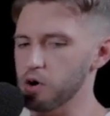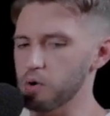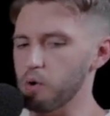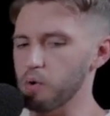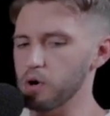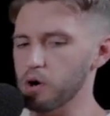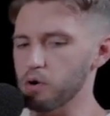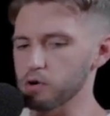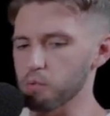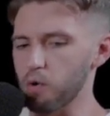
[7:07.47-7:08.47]

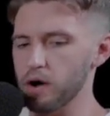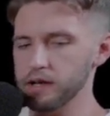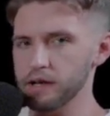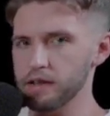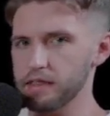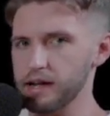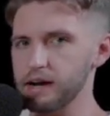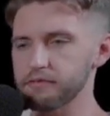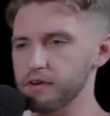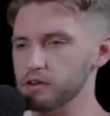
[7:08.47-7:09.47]
Or one that
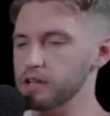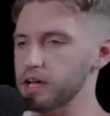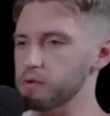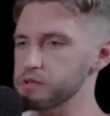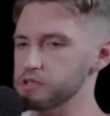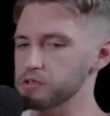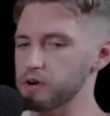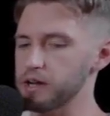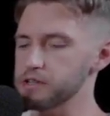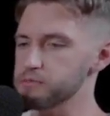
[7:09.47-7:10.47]
I felt like was a
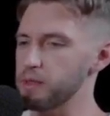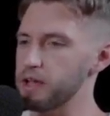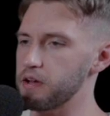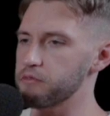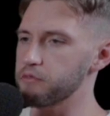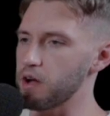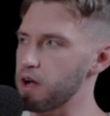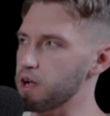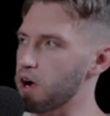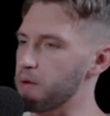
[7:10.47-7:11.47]
great display of
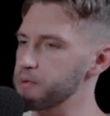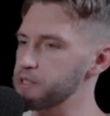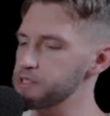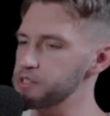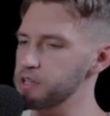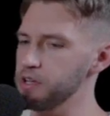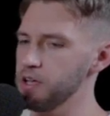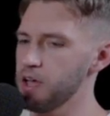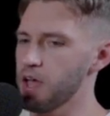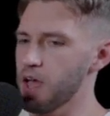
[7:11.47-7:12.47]

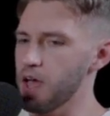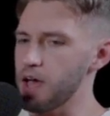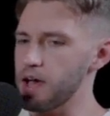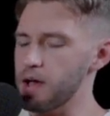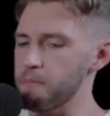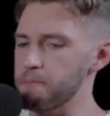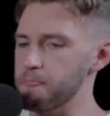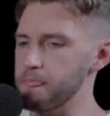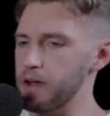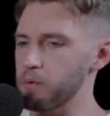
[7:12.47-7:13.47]
competency.
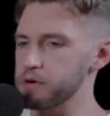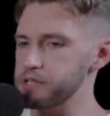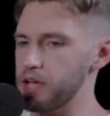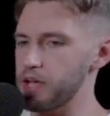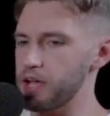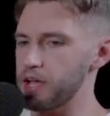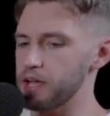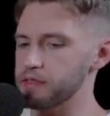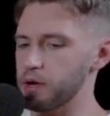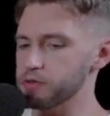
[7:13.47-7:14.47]
There was
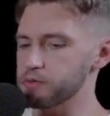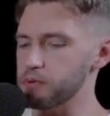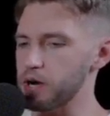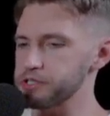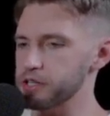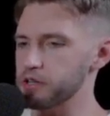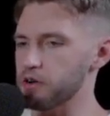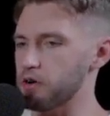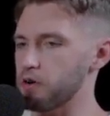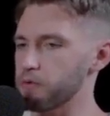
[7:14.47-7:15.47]
a project
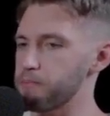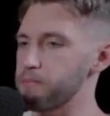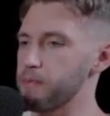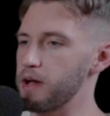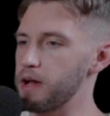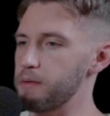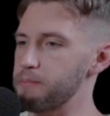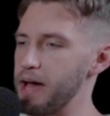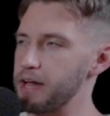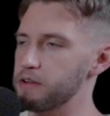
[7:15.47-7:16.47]
called
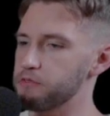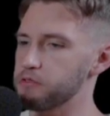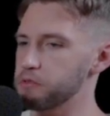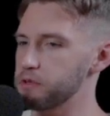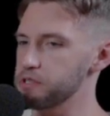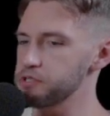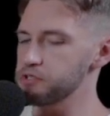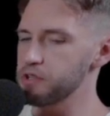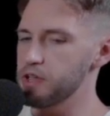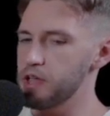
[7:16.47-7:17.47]
Bad
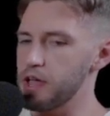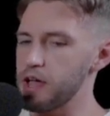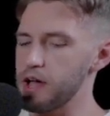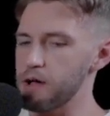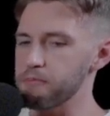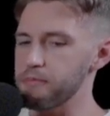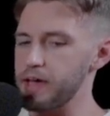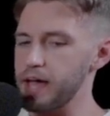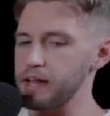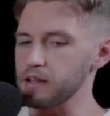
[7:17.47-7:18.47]
Influence
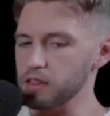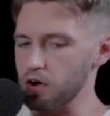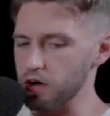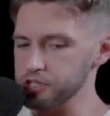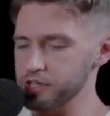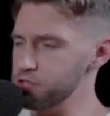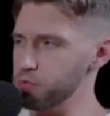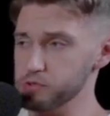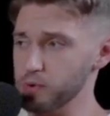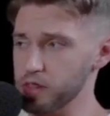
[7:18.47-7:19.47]
that launched, and this
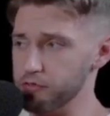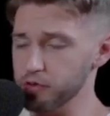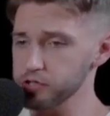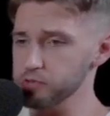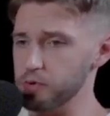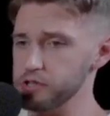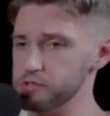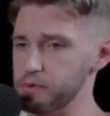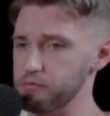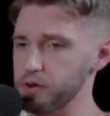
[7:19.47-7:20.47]
wasn't one of the first
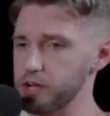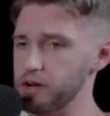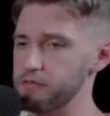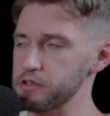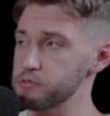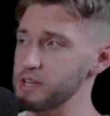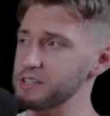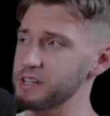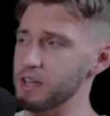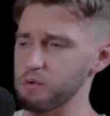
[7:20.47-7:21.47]
ones, but funny enough, this was
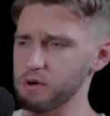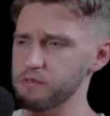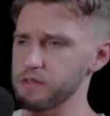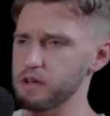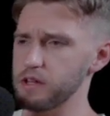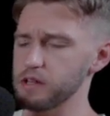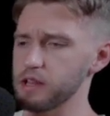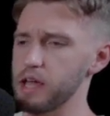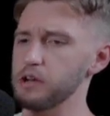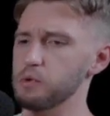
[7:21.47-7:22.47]
actually like one of the
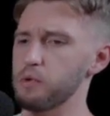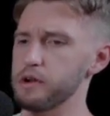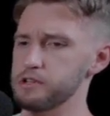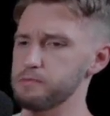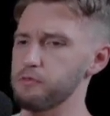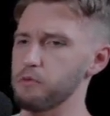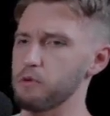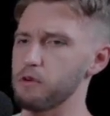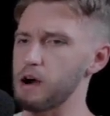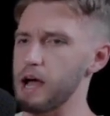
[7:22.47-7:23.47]
later ones
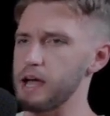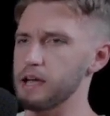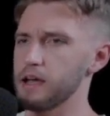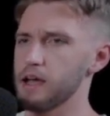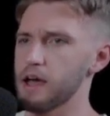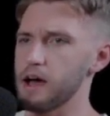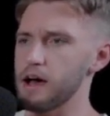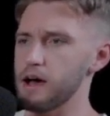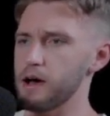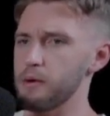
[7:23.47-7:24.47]
before I
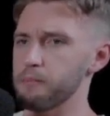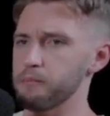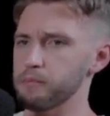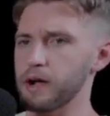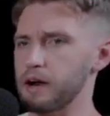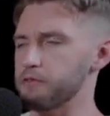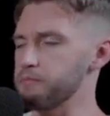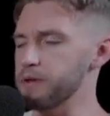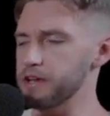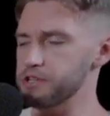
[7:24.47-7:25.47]
kind
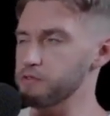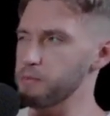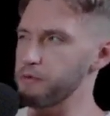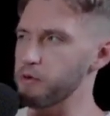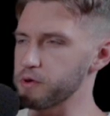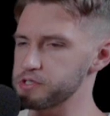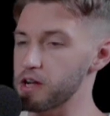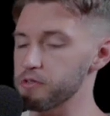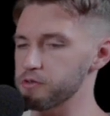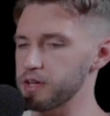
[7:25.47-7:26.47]
of began shifting my focus
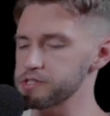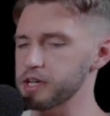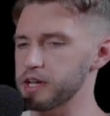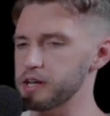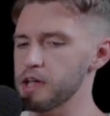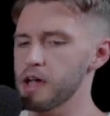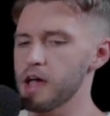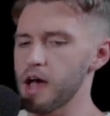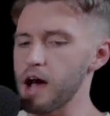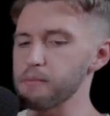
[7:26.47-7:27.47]
to other things again.
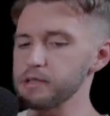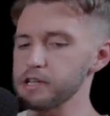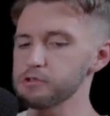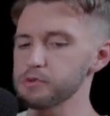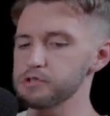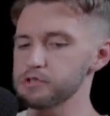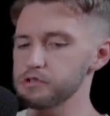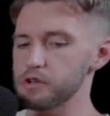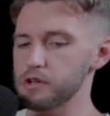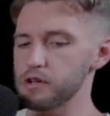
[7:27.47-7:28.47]
But this
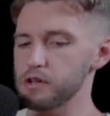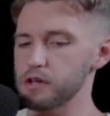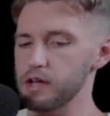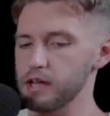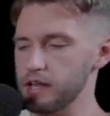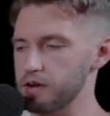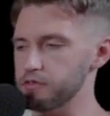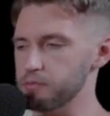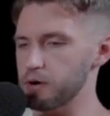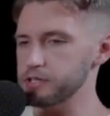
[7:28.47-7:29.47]
was an
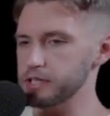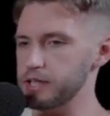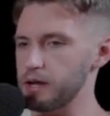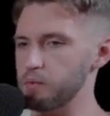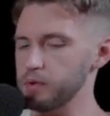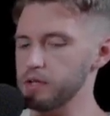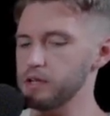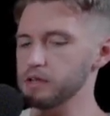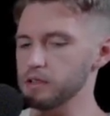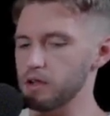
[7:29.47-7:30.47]
NFT project that we